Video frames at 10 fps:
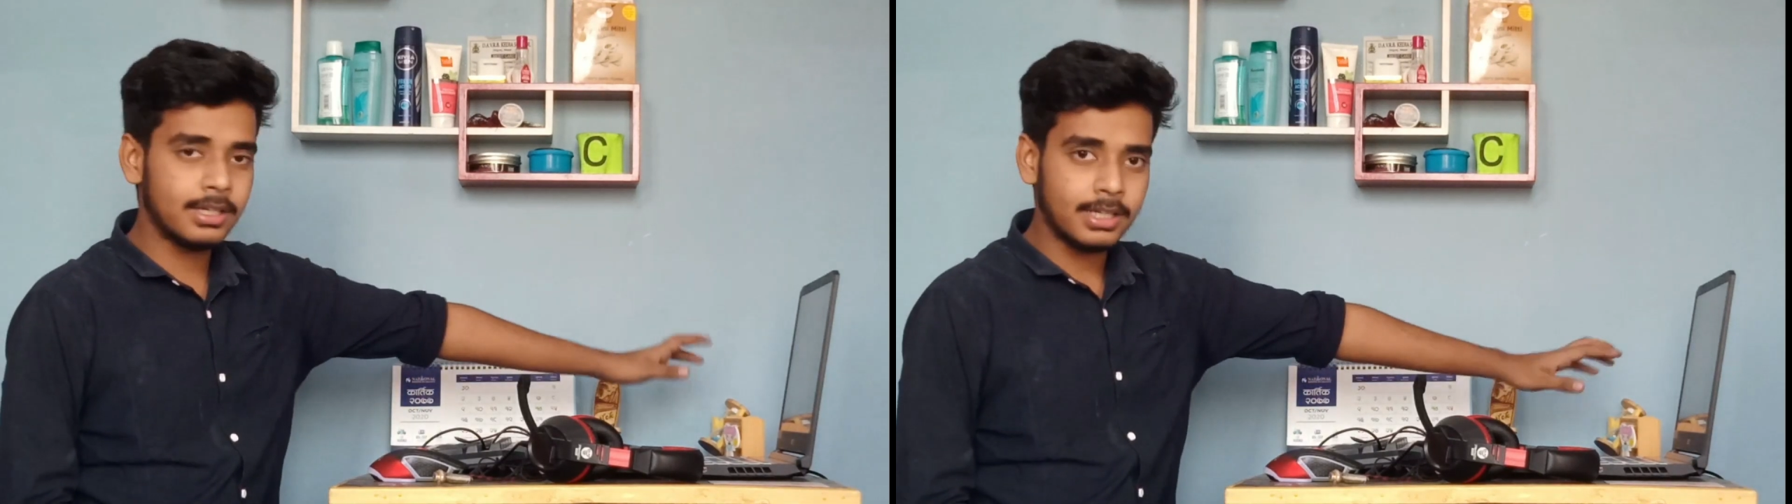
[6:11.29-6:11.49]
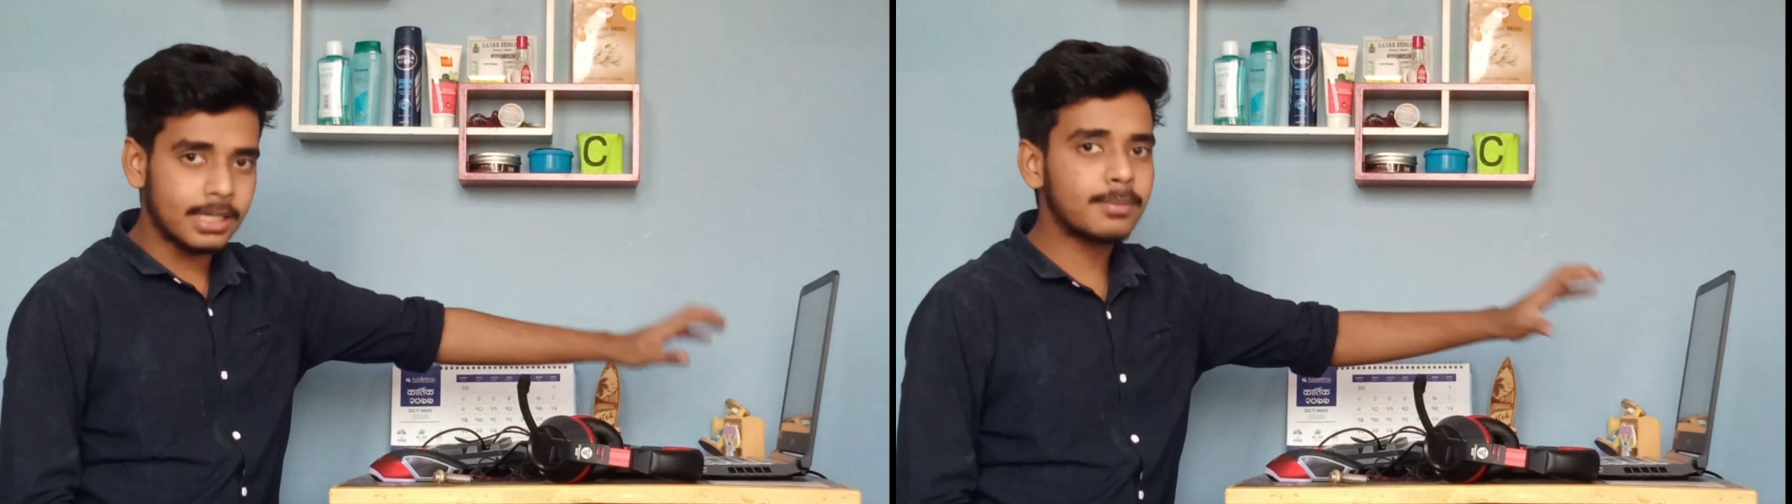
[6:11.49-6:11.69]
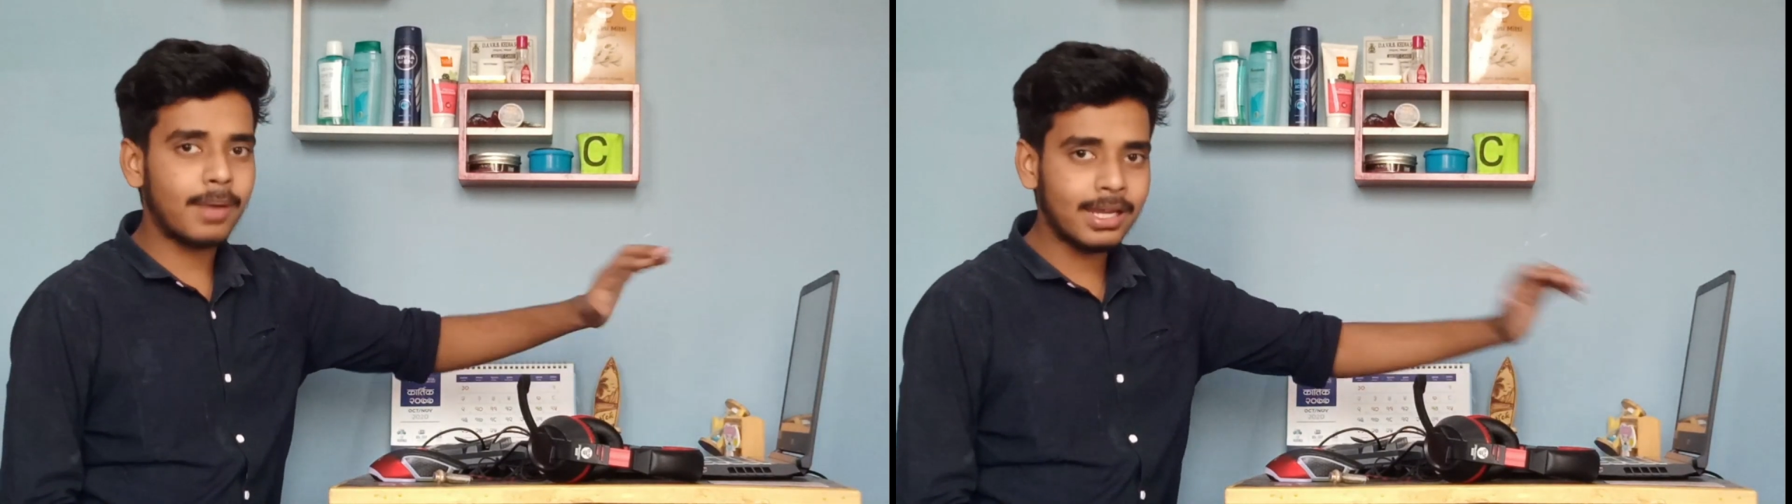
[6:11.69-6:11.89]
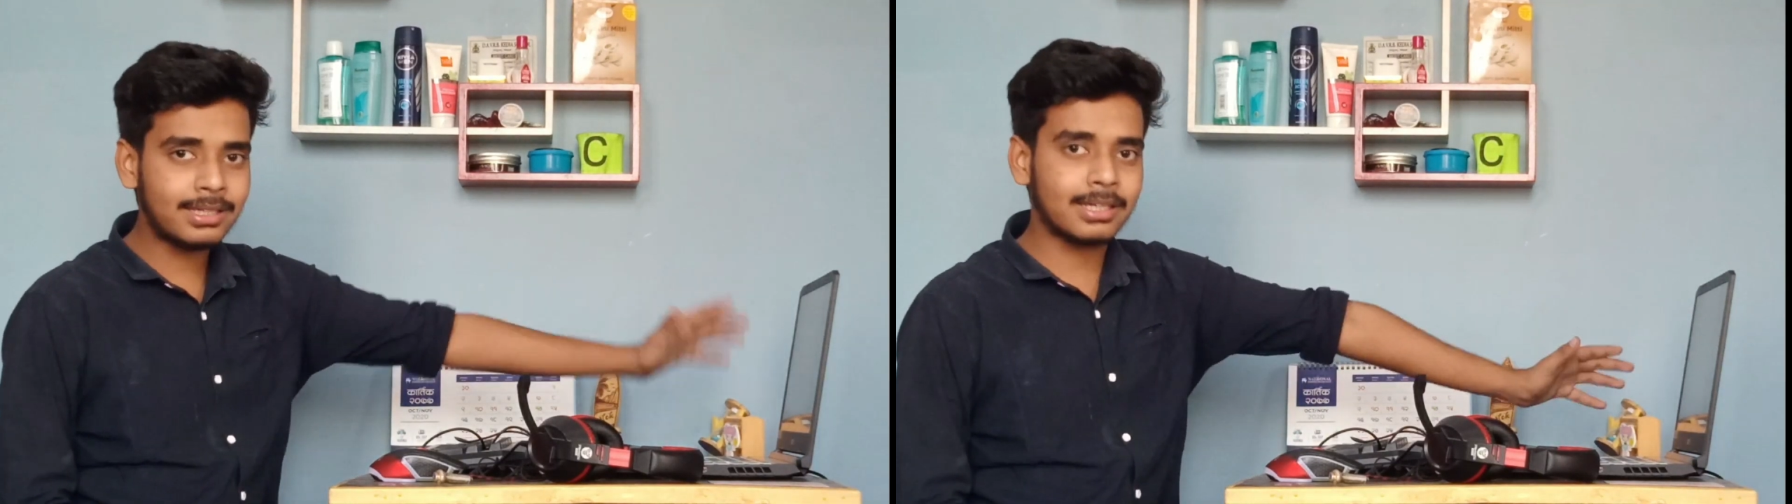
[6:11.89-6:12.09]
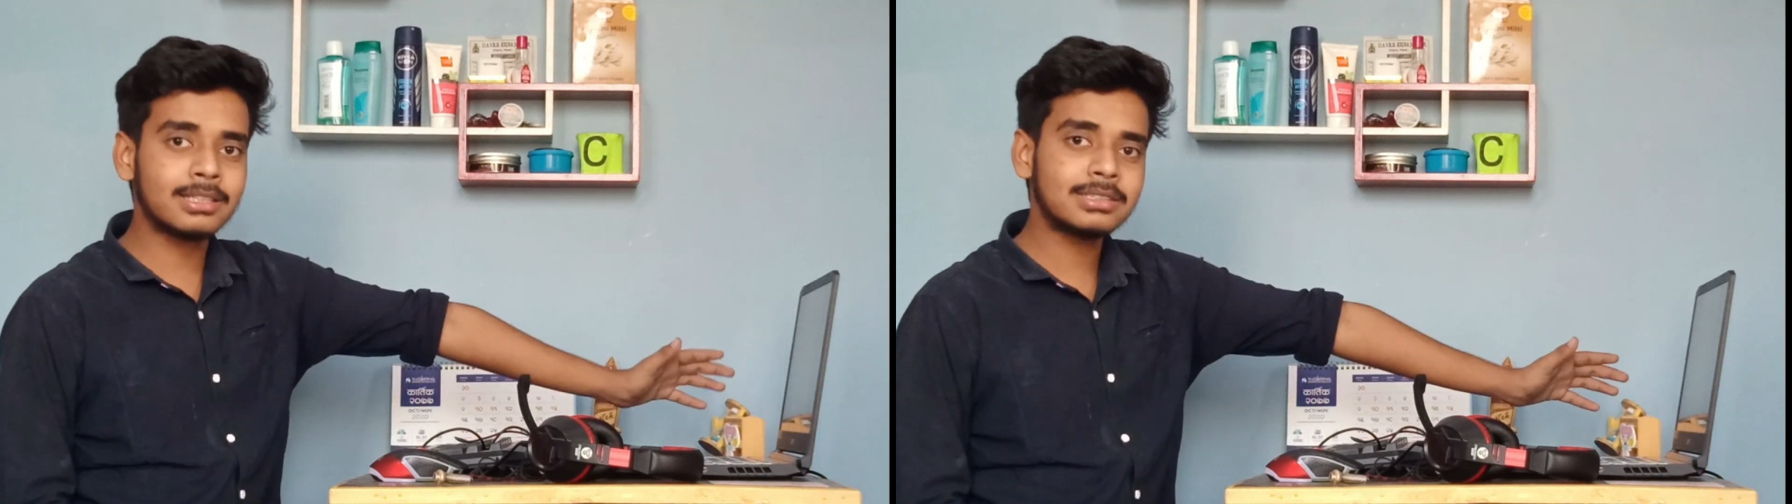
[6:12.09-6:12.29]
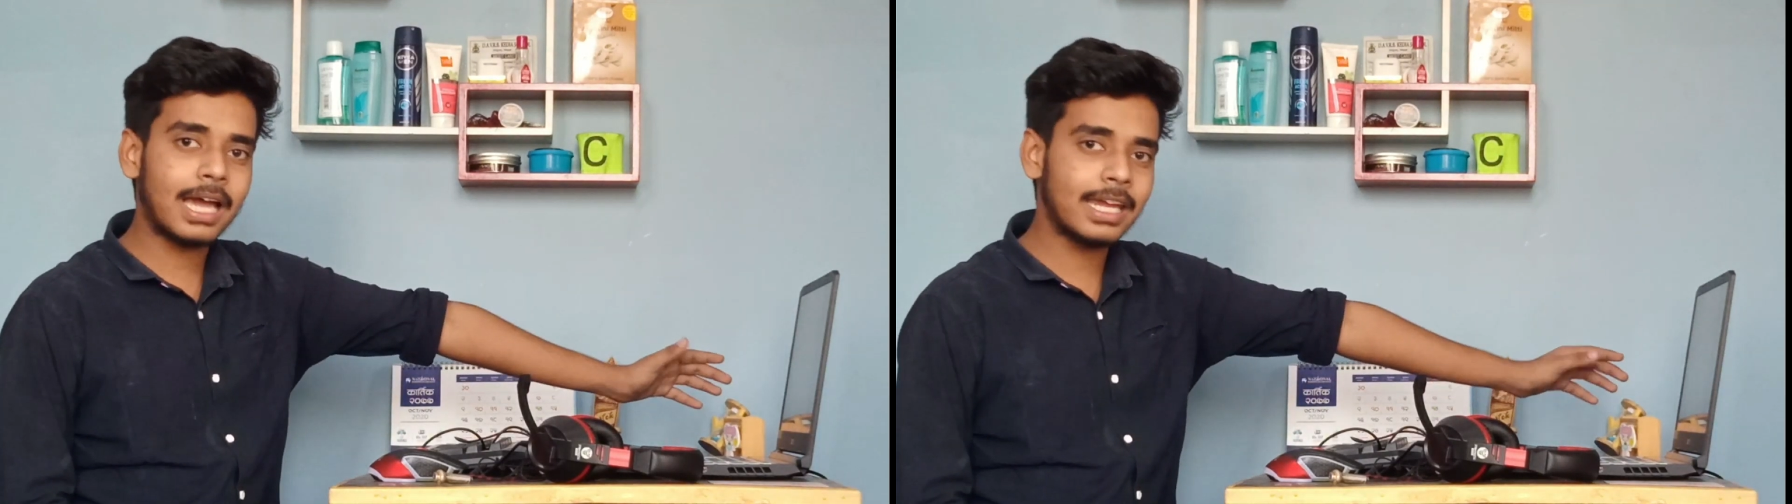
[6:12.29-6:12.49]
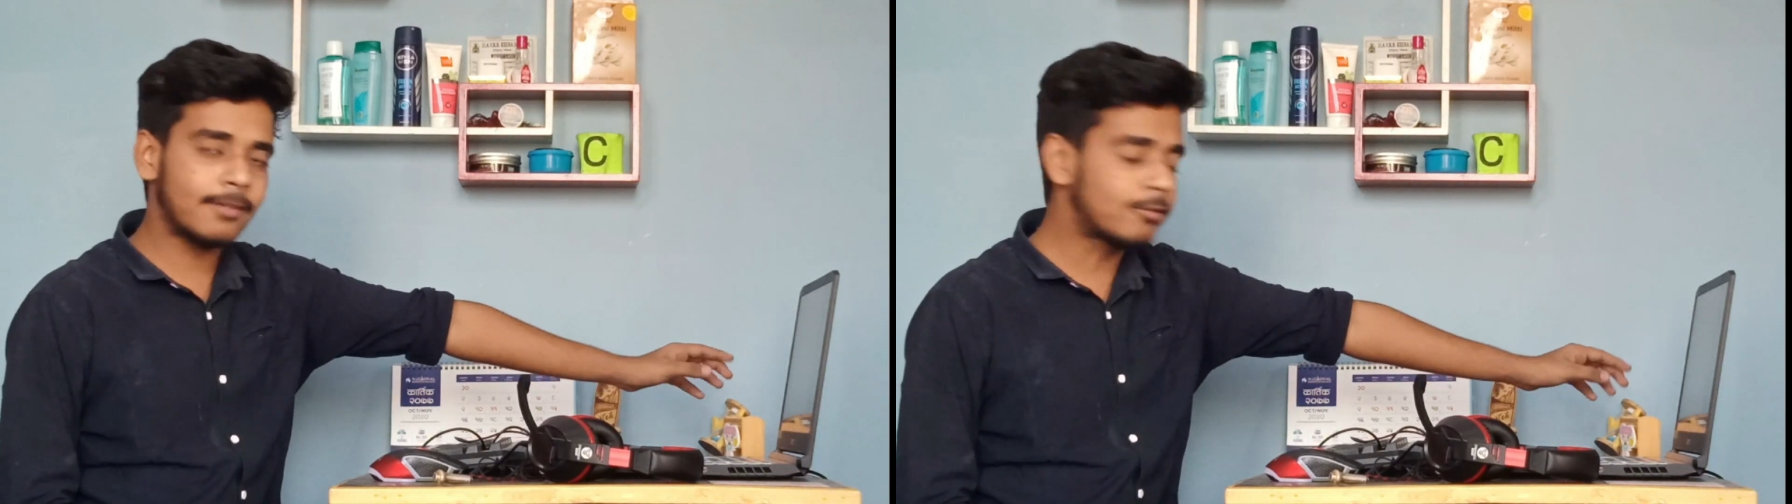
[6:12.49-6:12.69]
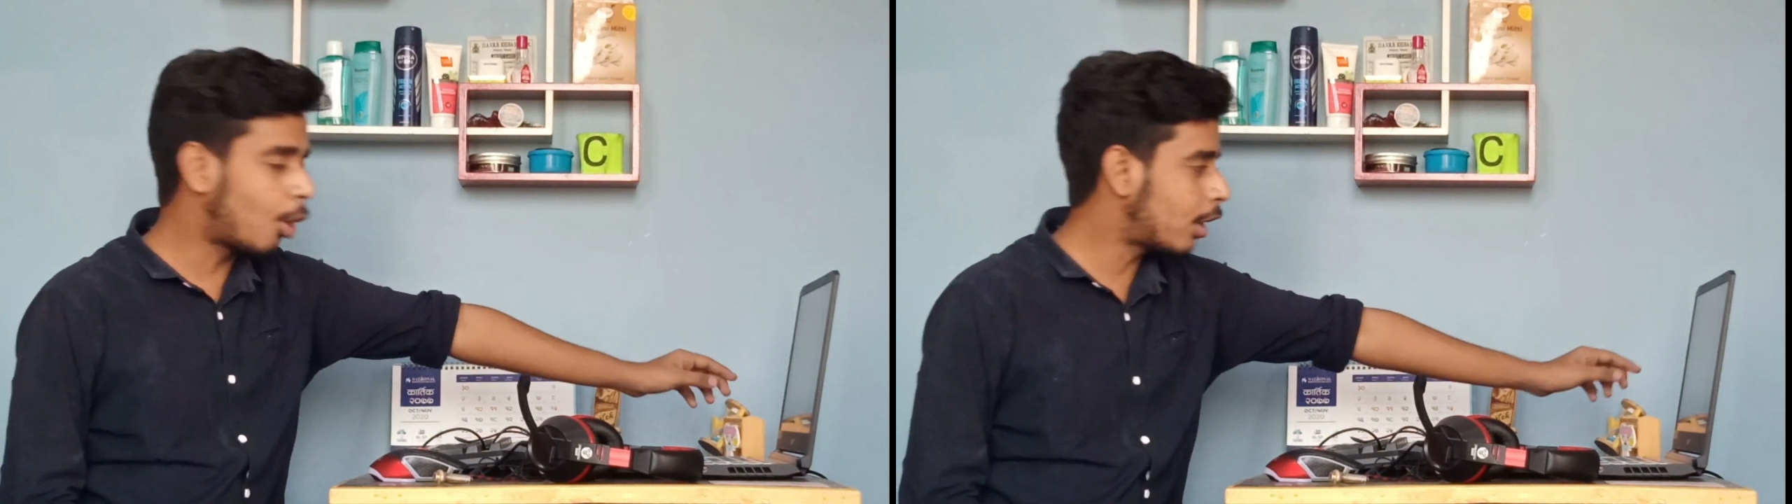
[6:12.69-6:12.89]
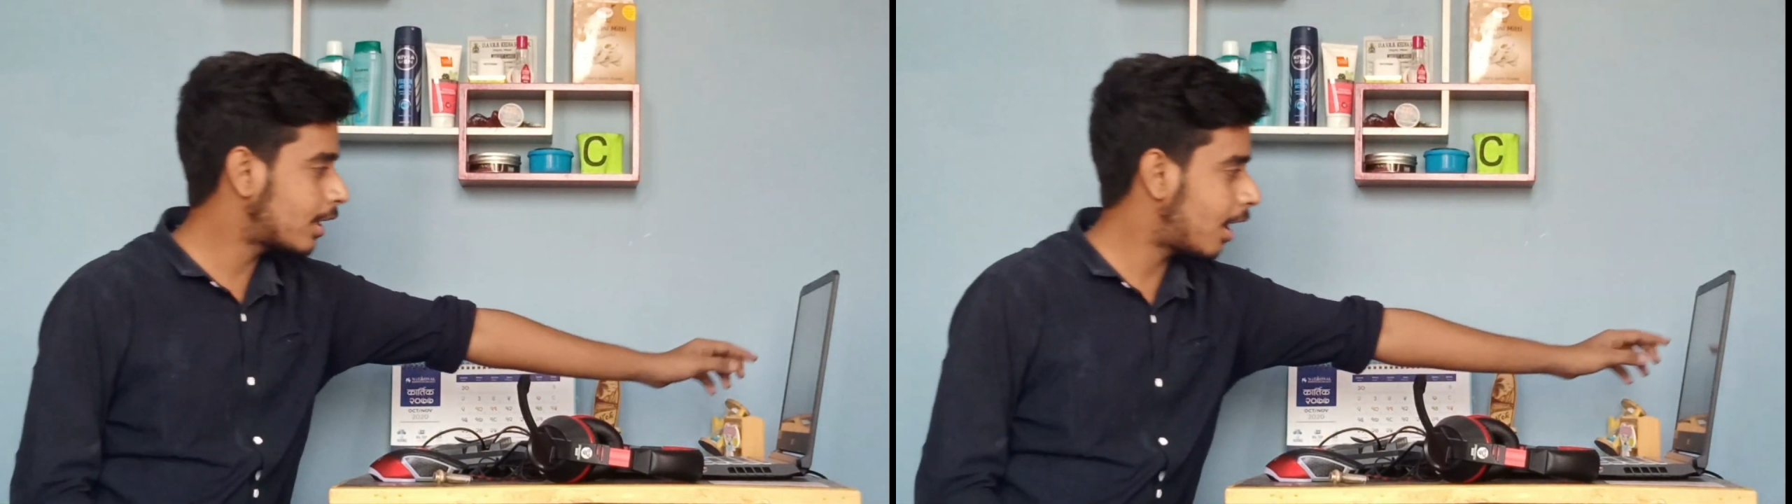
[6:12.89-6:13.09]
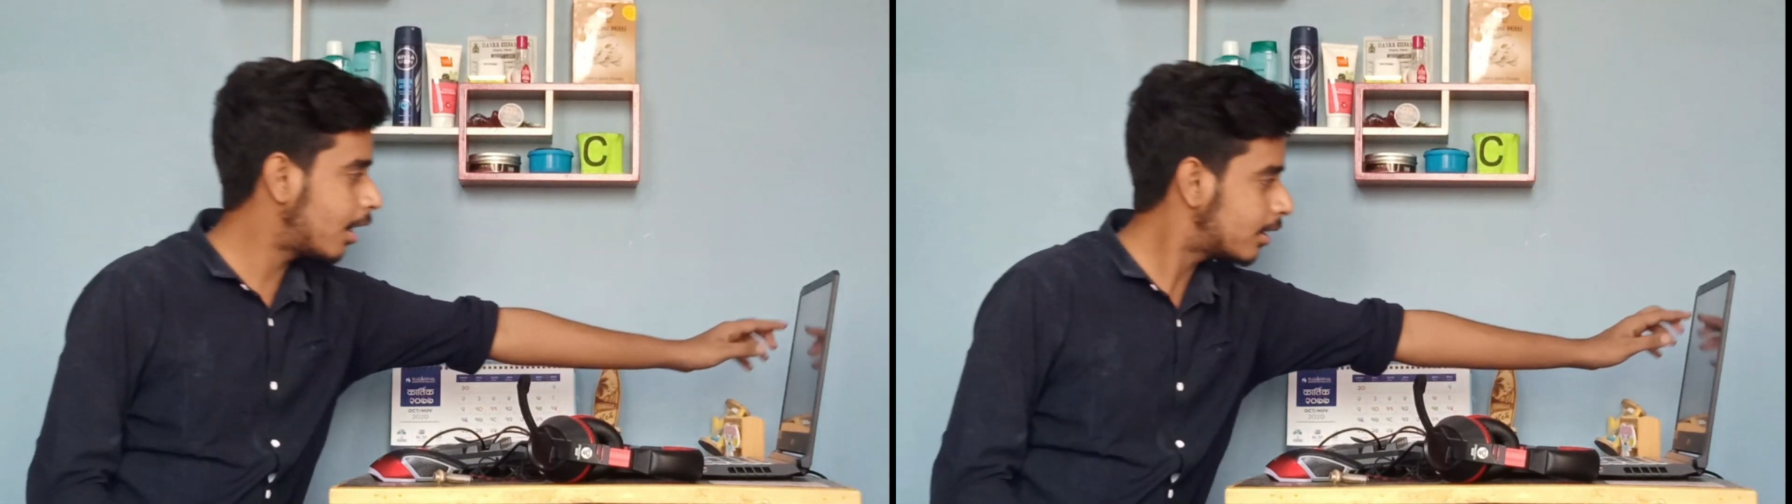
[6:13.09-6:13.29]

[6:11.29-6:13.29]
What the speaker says: in my case I have got a